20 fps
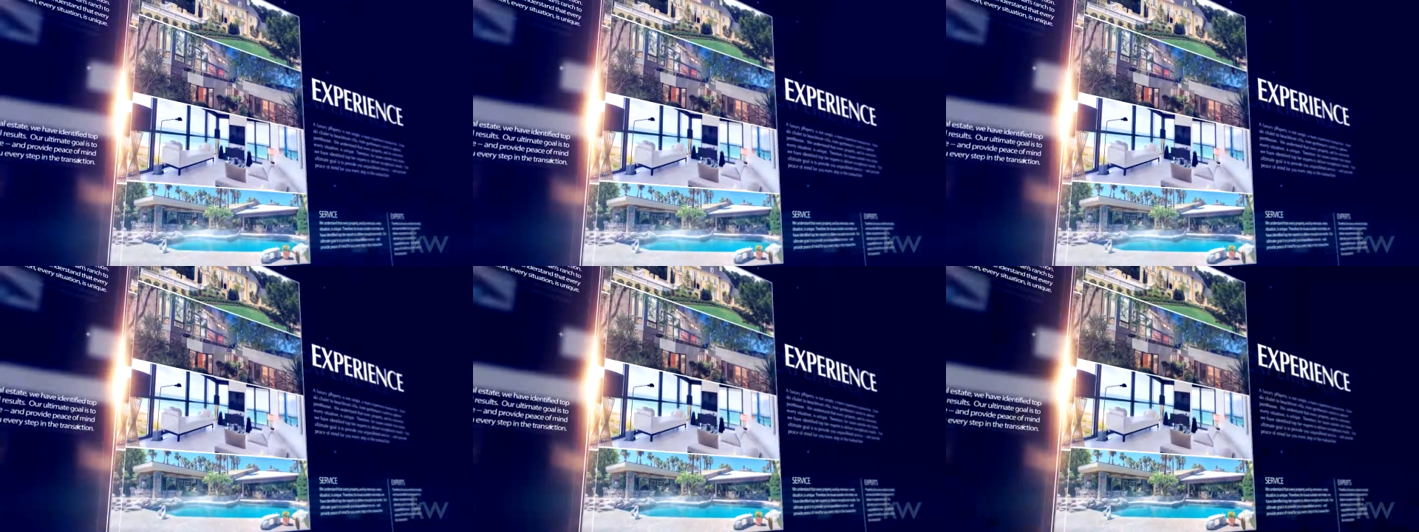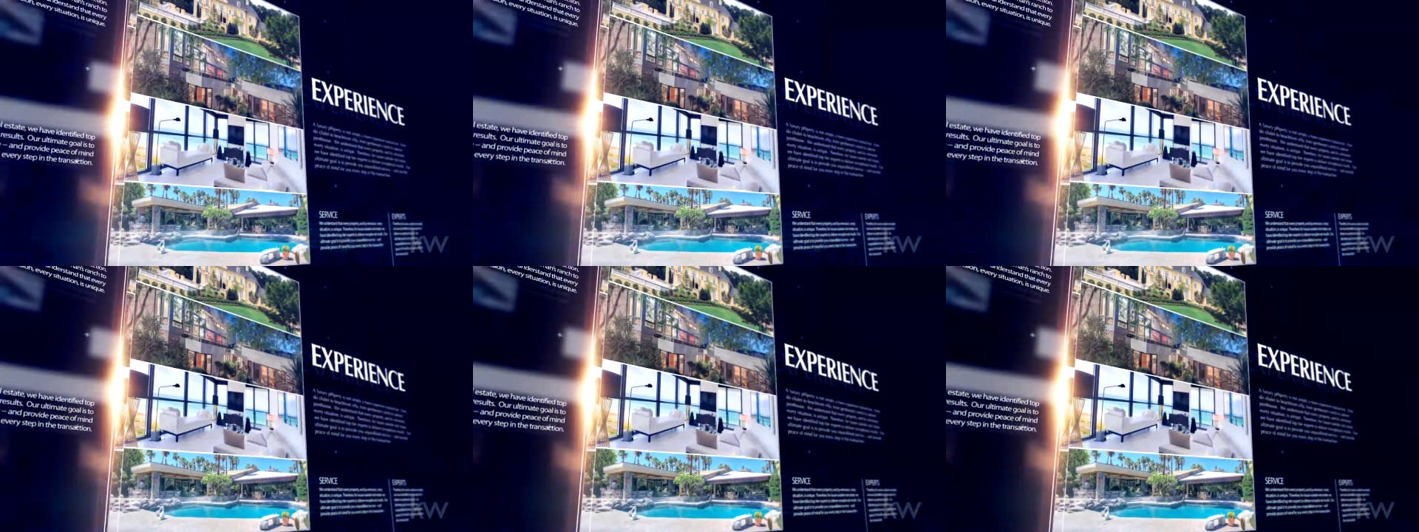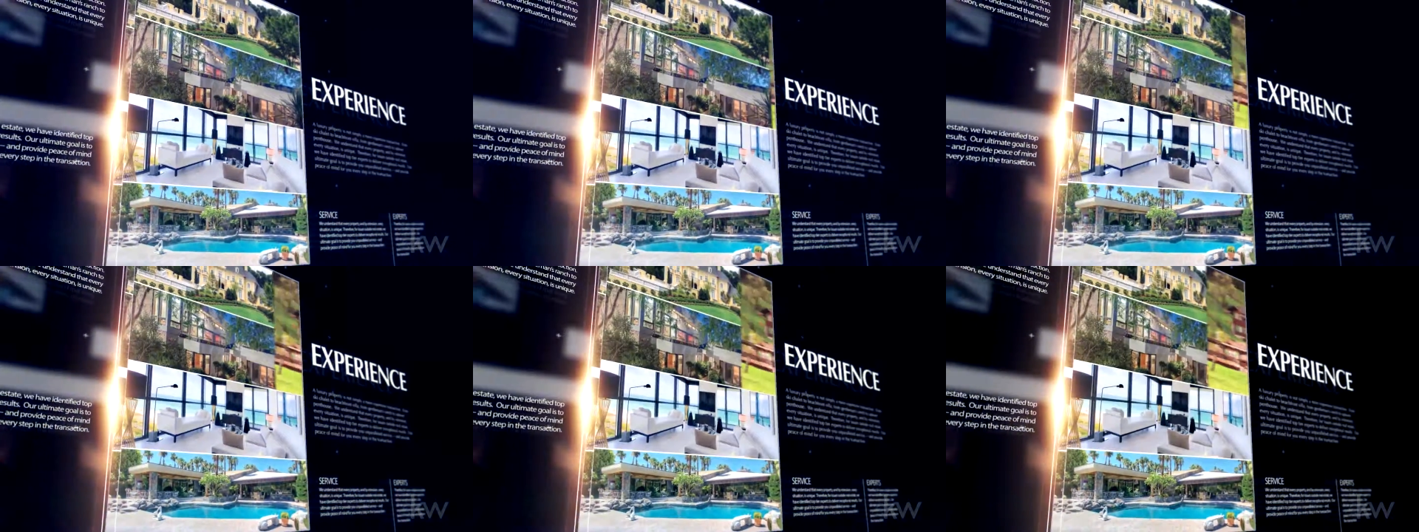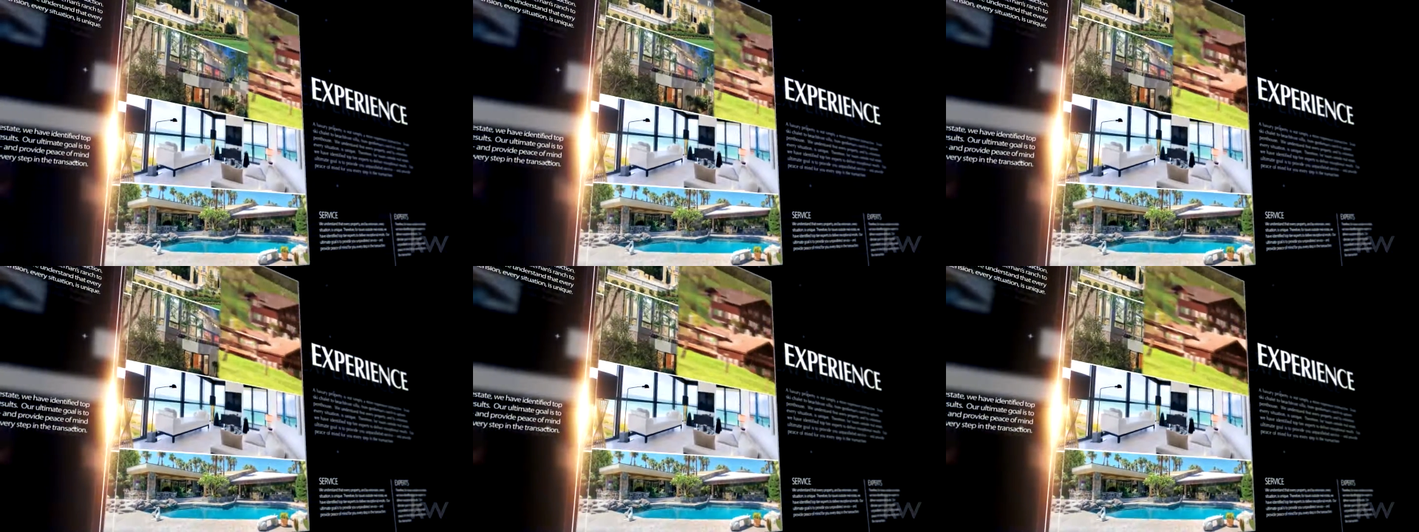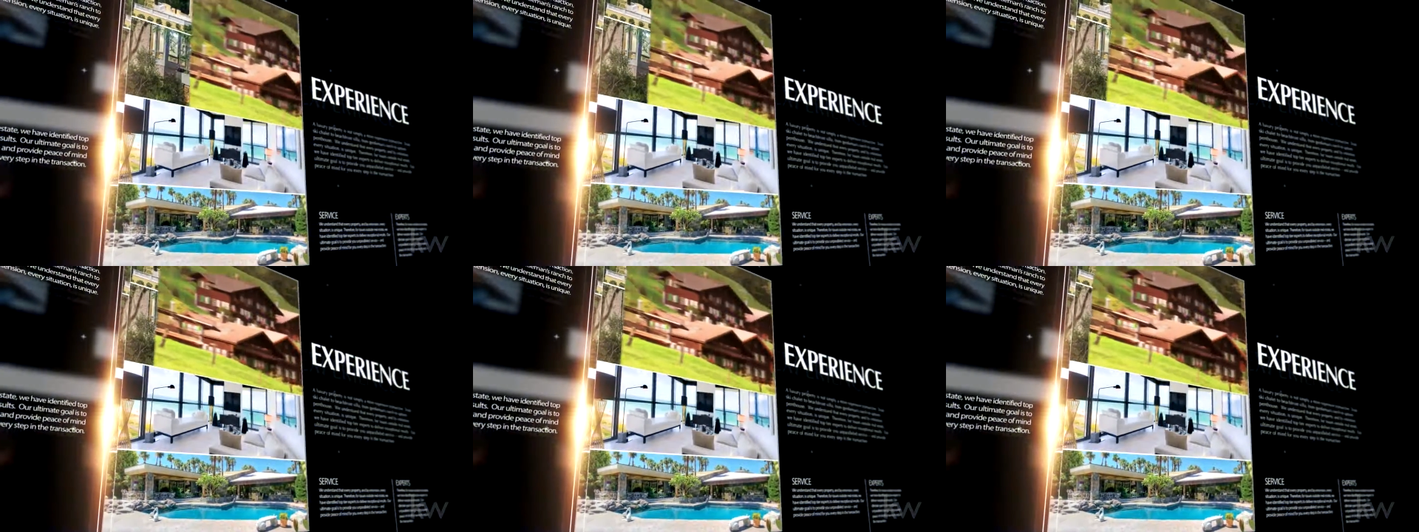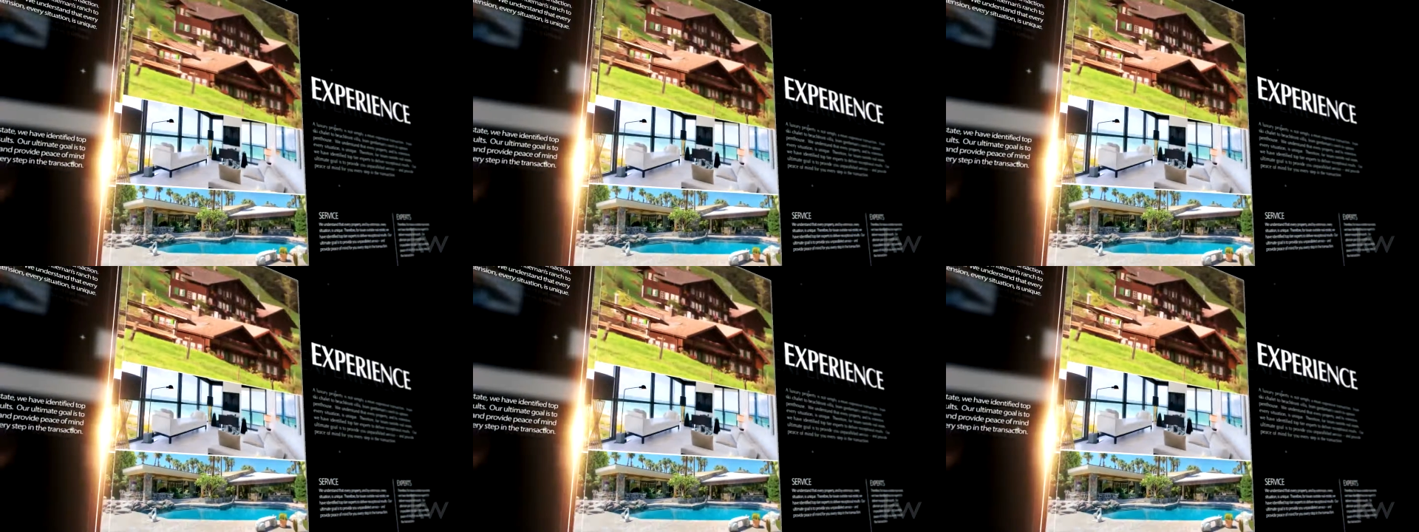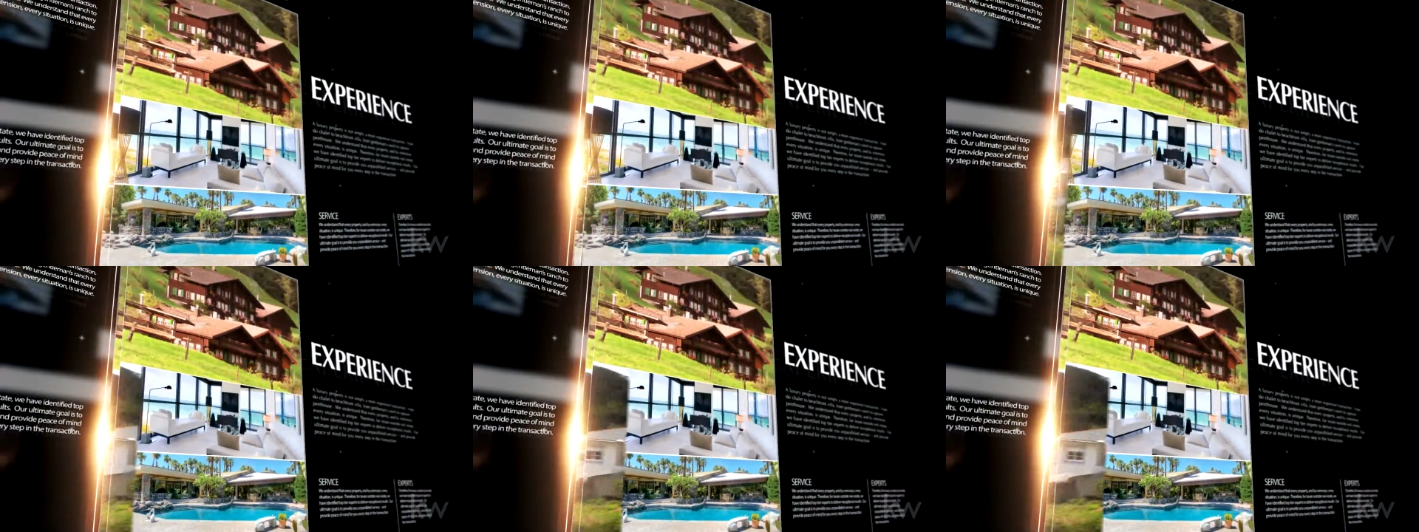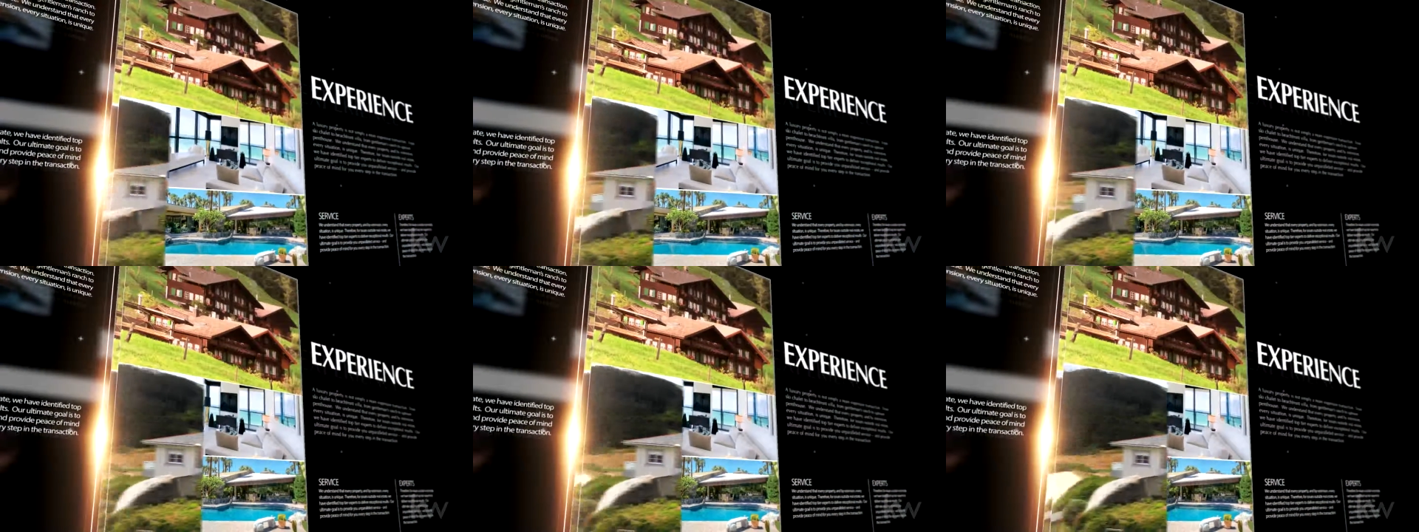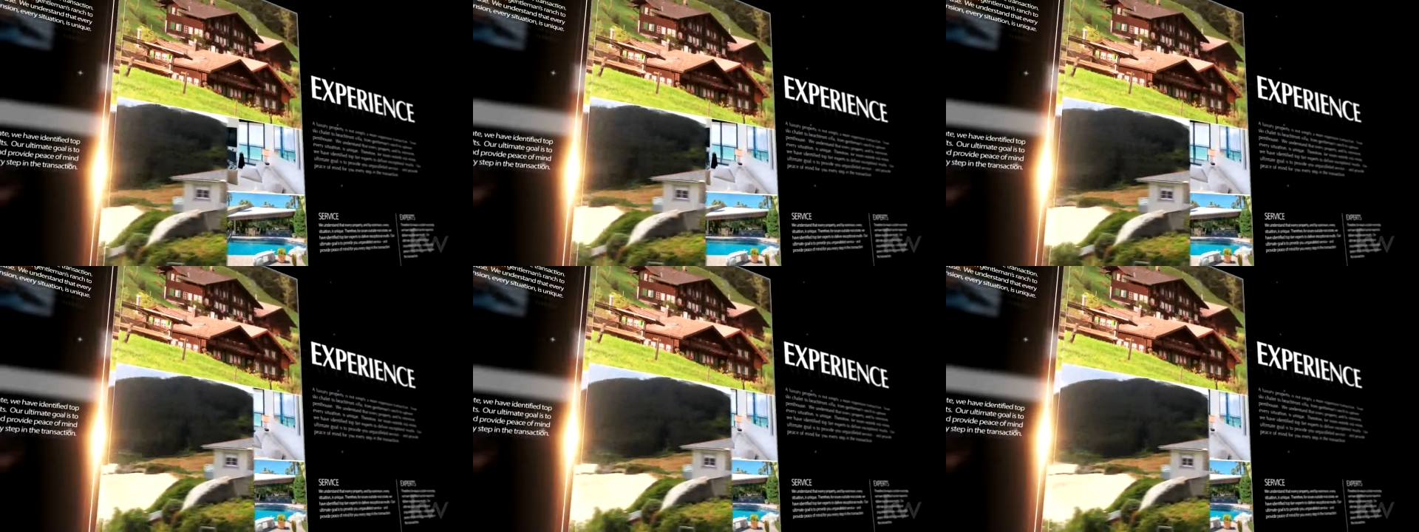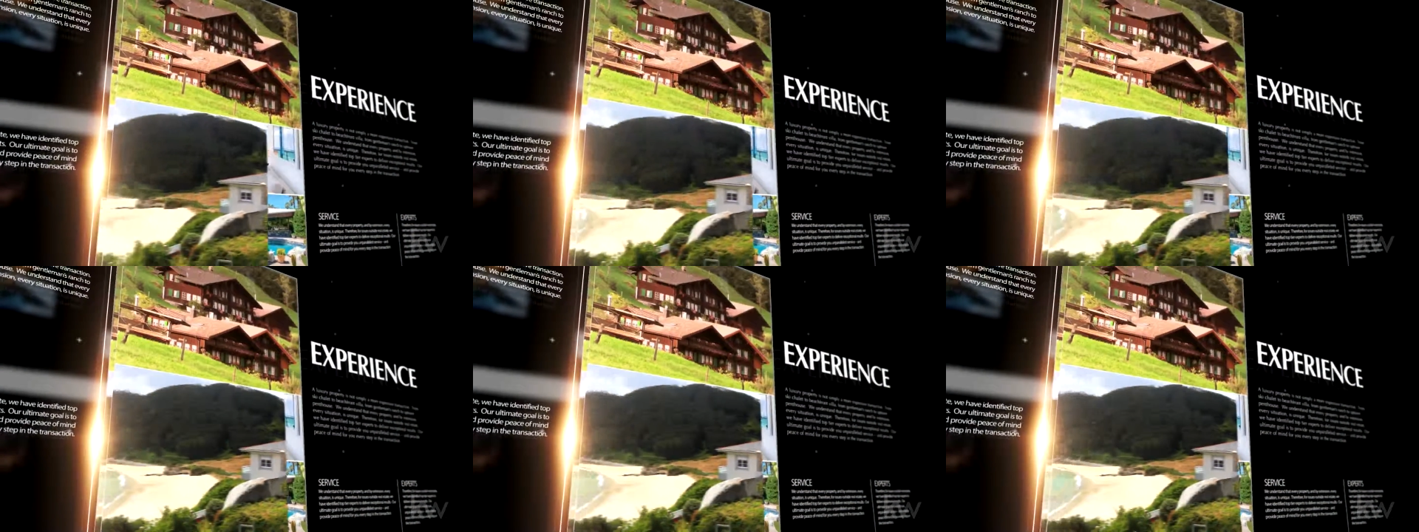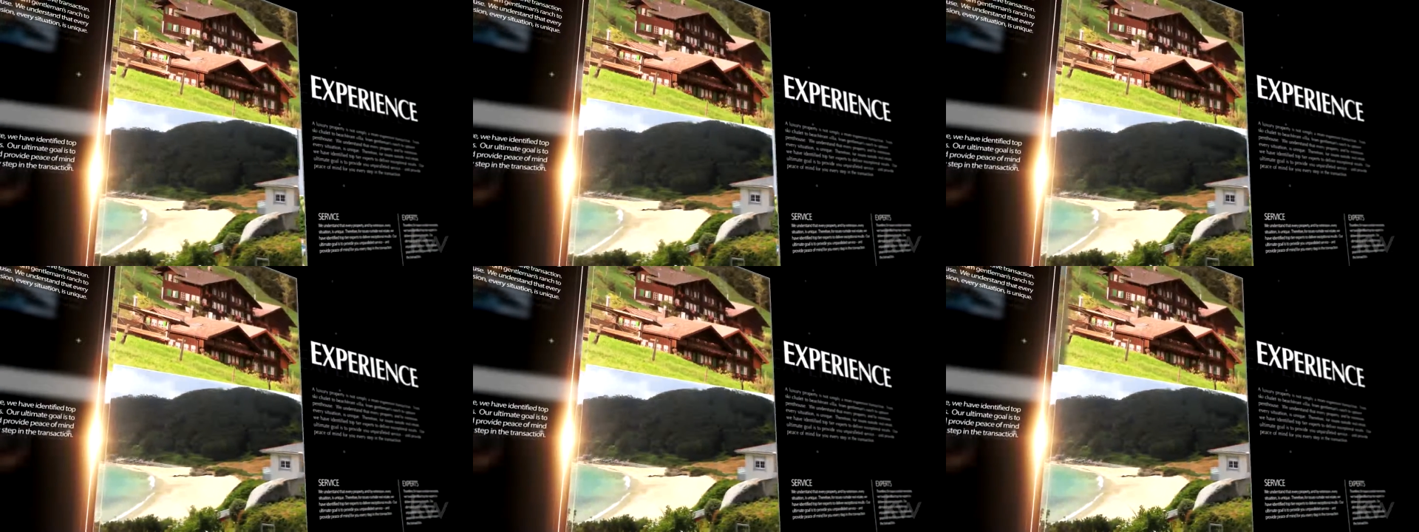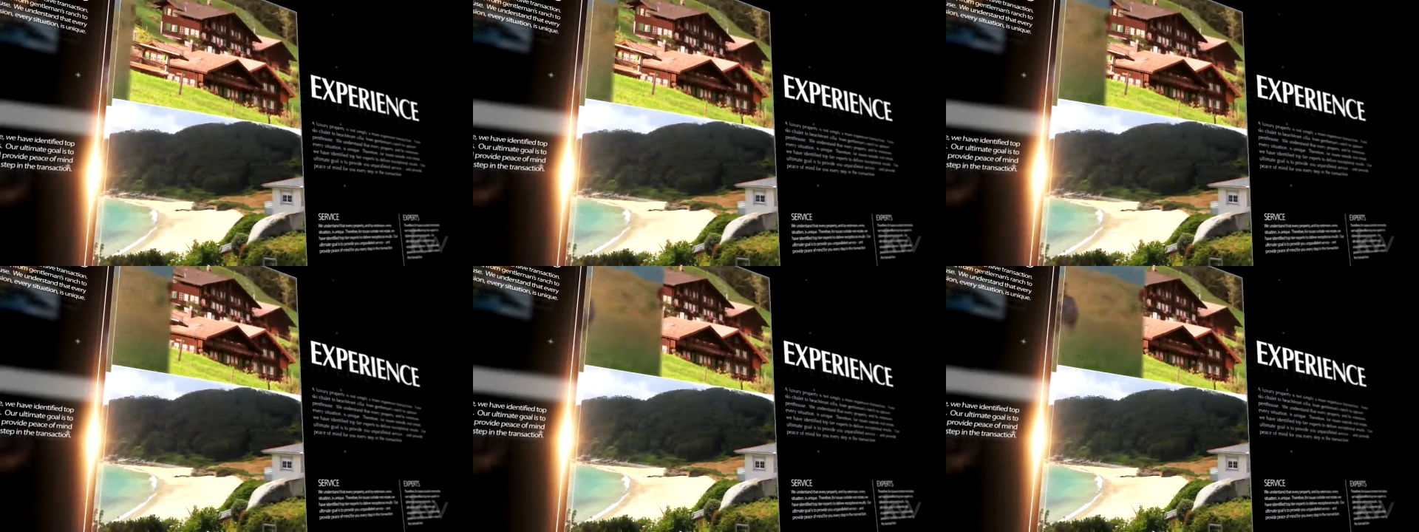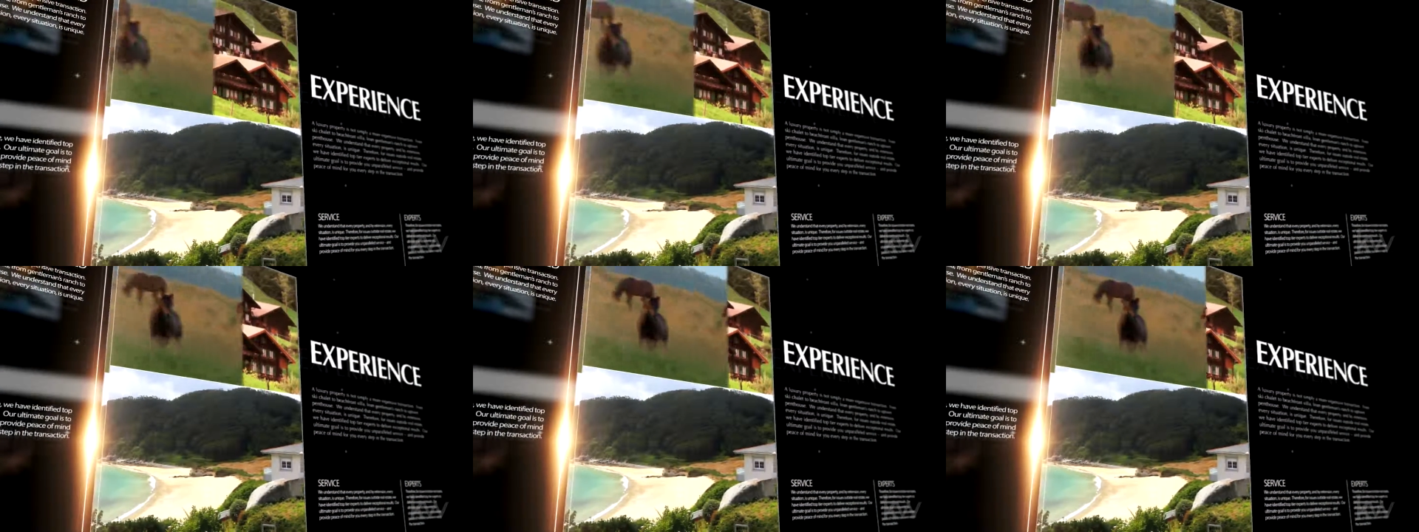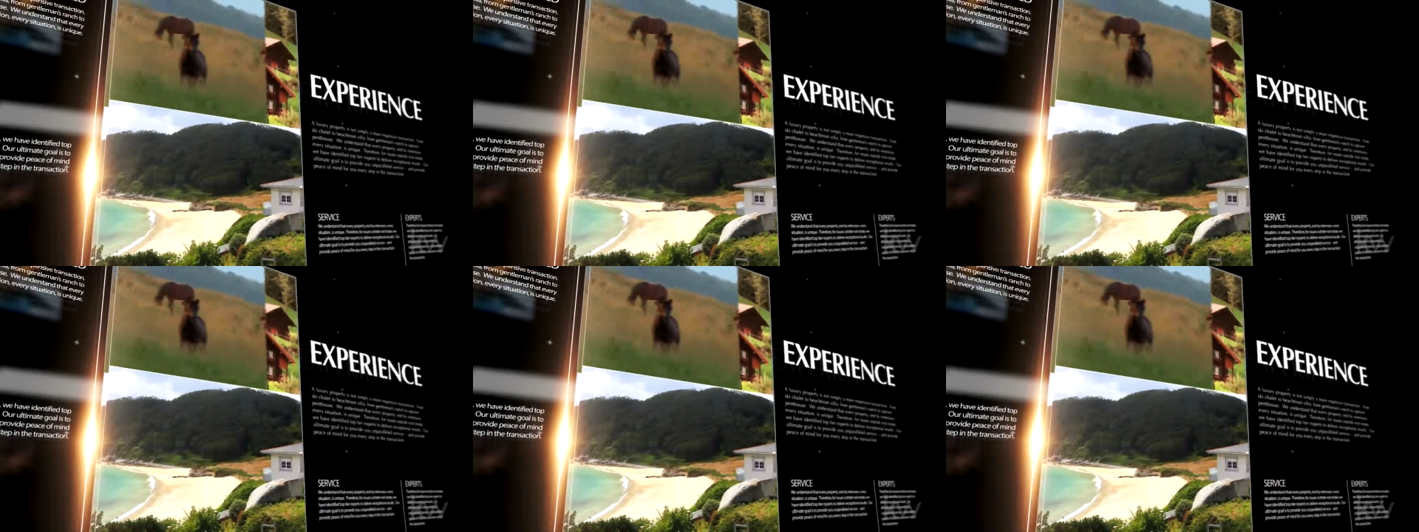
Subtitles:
No face is visible, so there are no lips to read.